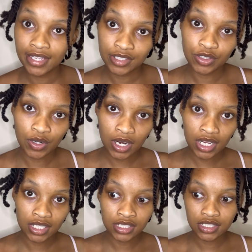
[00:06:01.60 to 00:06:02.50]
dry
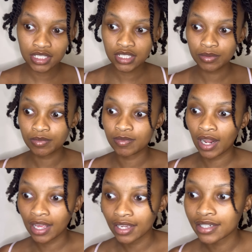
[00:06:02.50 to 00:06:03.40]
it
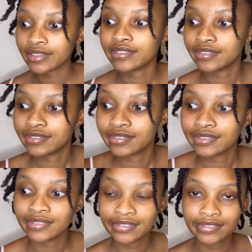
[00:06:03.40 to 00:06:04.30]
like
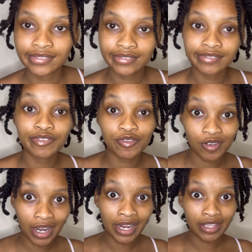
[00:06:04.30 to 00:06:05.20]

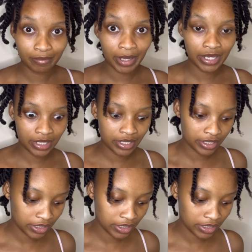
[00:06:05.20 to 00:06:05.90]
fry my hair